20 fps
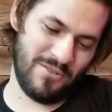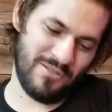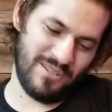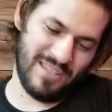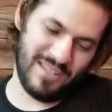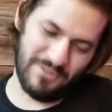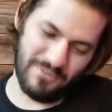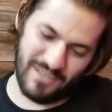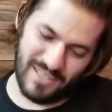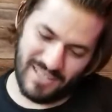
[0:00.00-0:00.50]

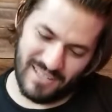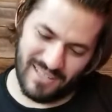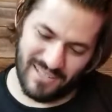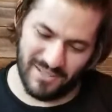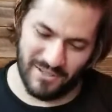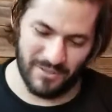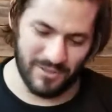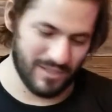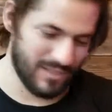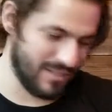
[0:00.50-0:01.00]
Here we
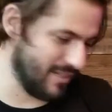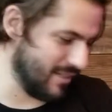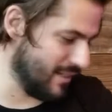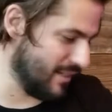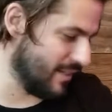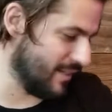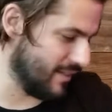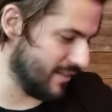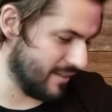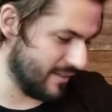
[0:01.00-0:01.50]
go.
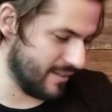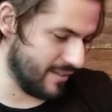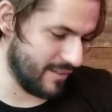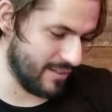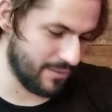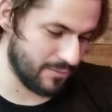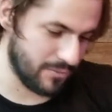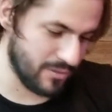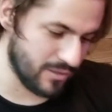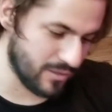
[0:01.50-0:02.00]

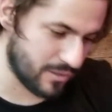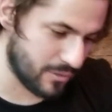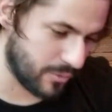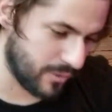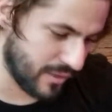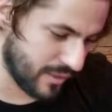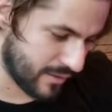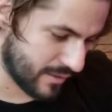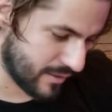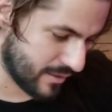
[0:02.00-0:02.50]
Real
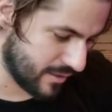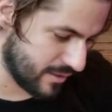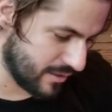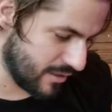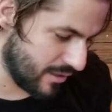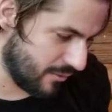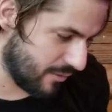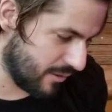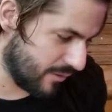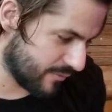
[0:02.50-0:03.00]
quick
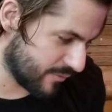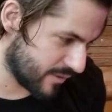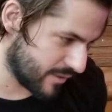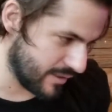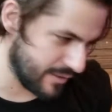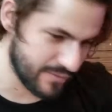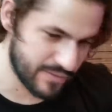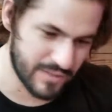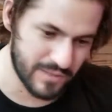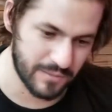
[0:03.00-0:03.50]
go over
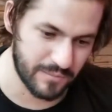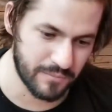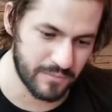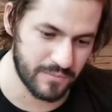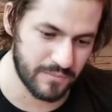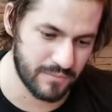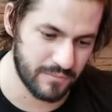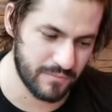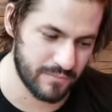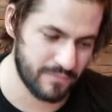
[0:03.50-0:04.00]
of some